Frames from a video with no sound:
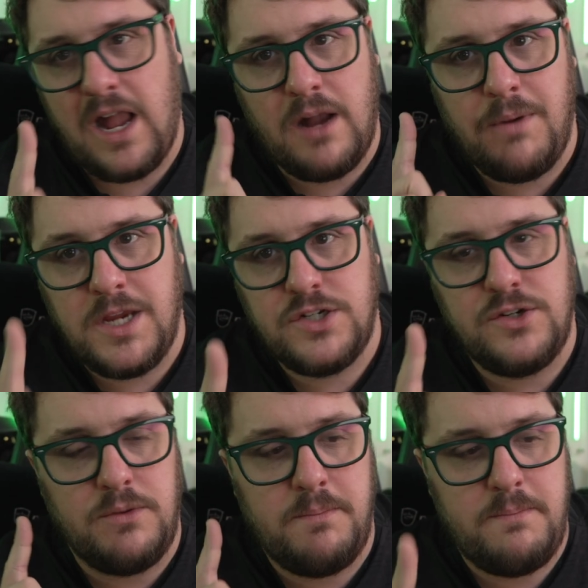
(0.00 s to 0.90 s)
how it
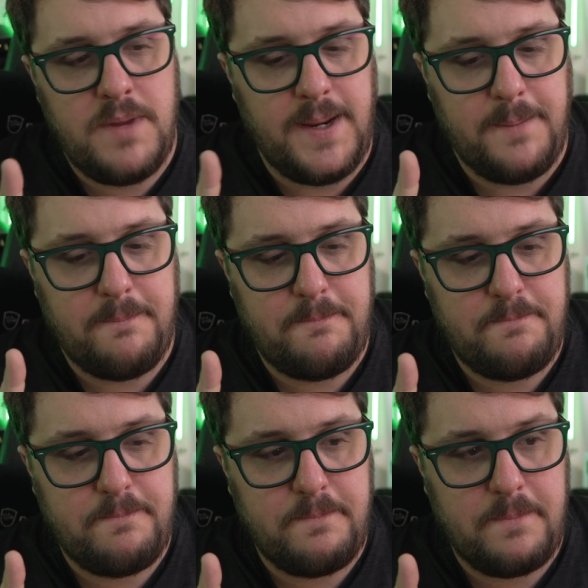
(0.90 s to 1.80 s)
should be.
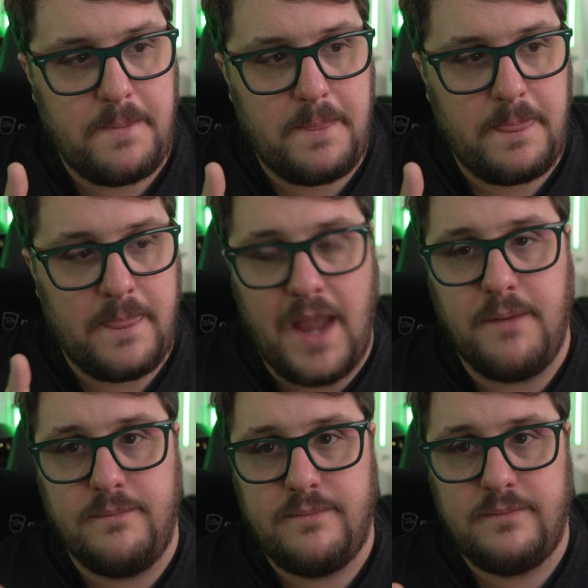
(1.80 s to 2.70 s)
Now,
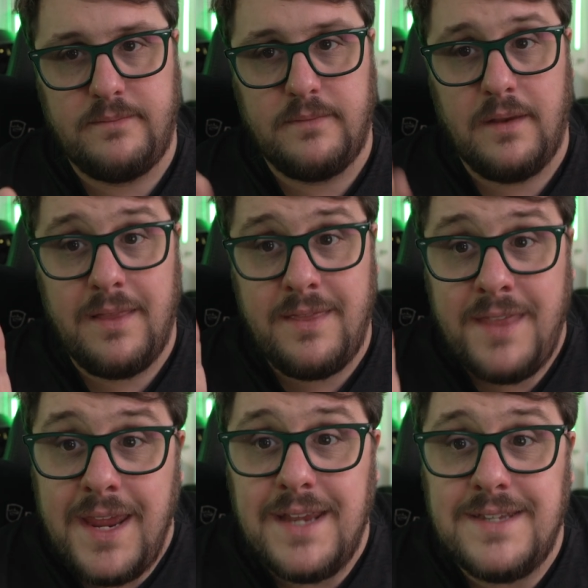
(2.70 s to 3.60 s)

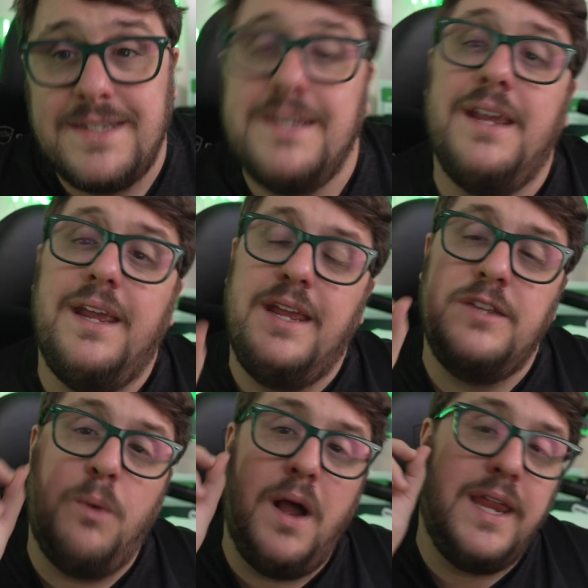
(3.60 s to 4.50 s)
this
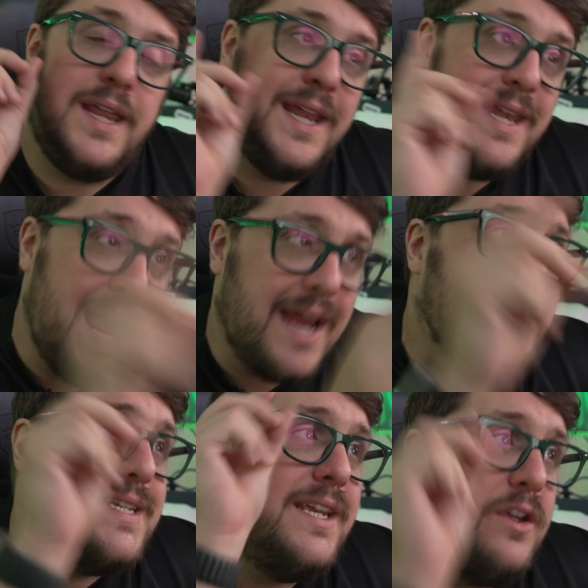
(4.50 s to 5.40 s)
is why
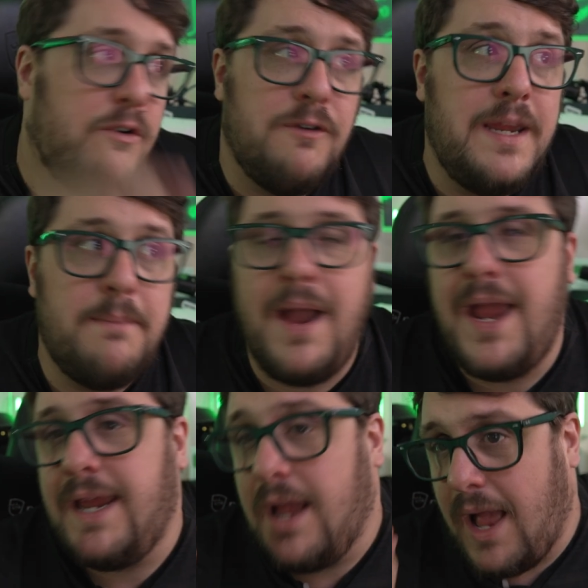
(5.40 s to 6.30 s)
connecting your
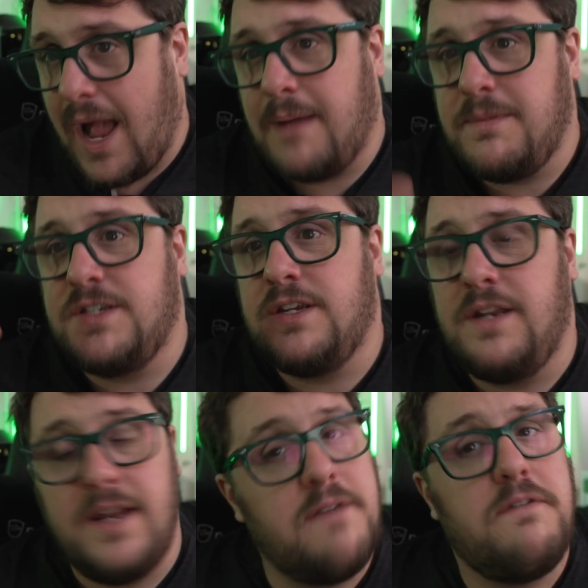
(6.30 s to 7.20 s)
eBay,
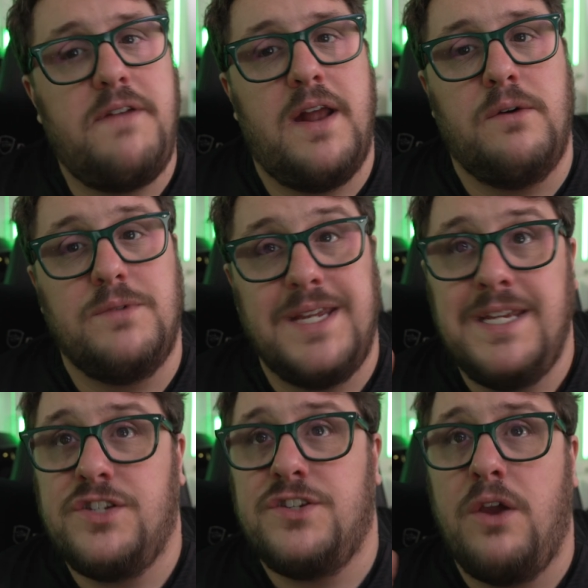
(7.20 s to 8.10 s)
Amazon, and everything else
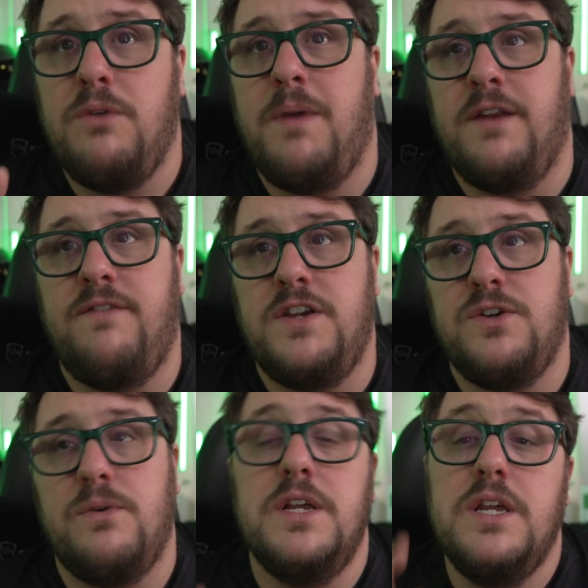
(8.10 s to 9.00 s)
is so
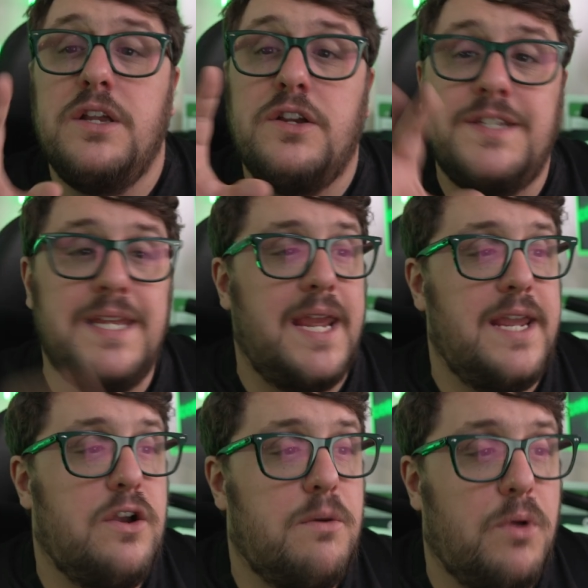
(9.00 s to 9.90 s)
beneficial because the
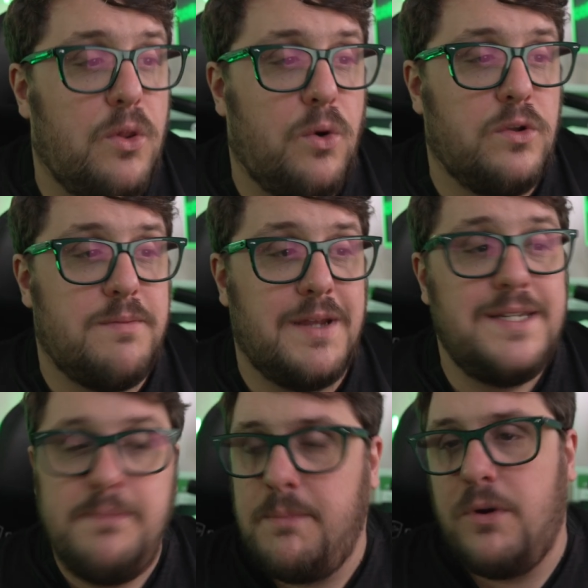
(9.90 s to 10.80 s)
income will
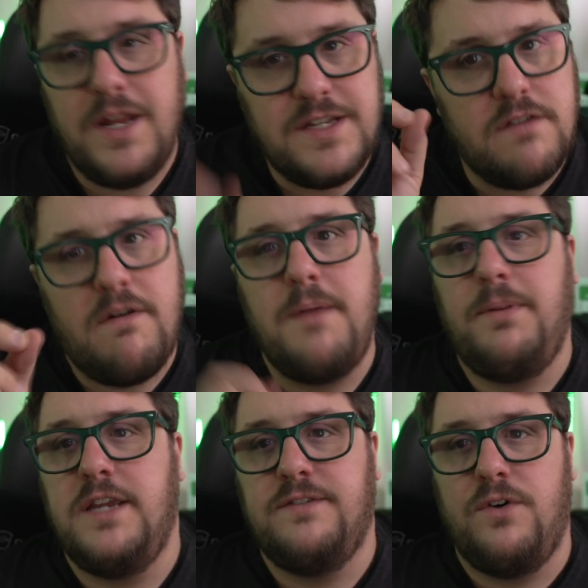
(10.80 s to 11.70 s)
automatically be put into the right
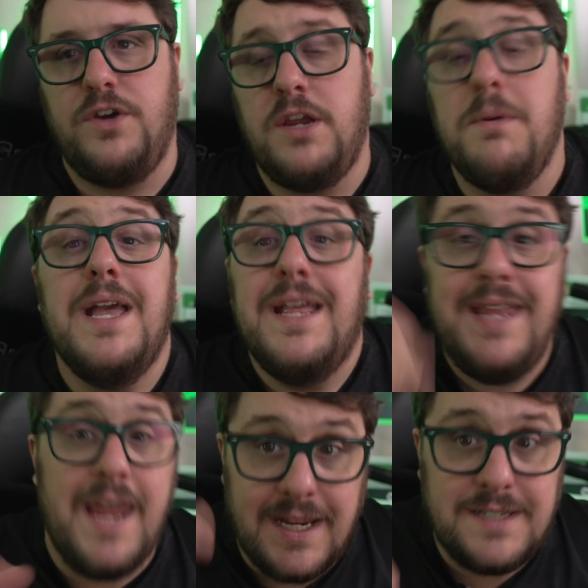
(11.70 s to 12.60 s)
place for you,
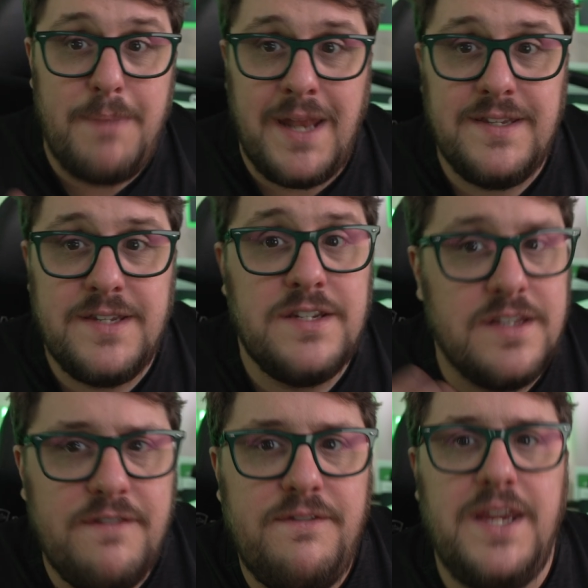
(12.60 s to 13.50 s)
the expenses
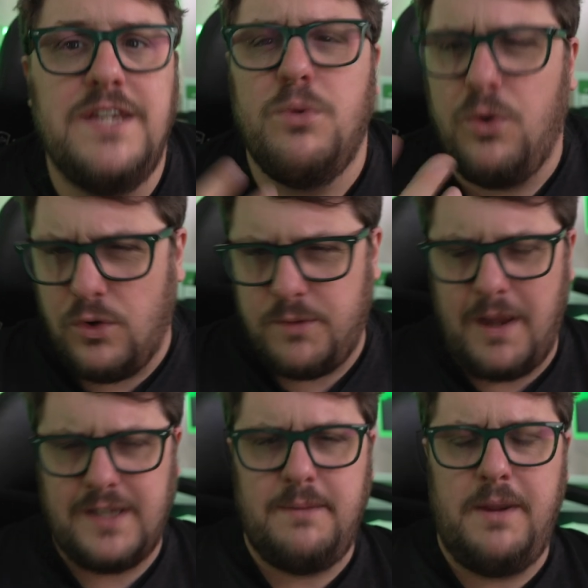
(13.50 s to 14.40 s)
and the fees will
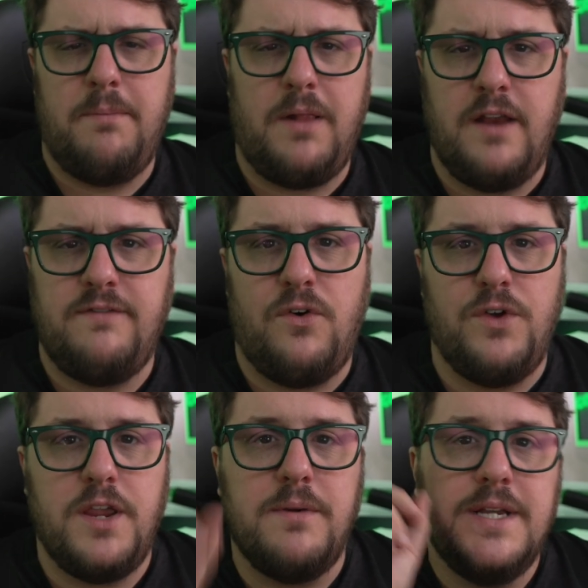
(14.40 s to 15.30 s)
automatically be applied for
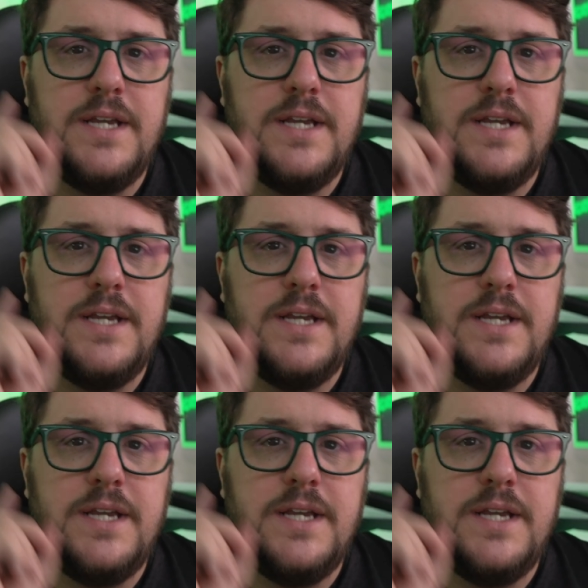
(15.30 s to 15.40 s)
you,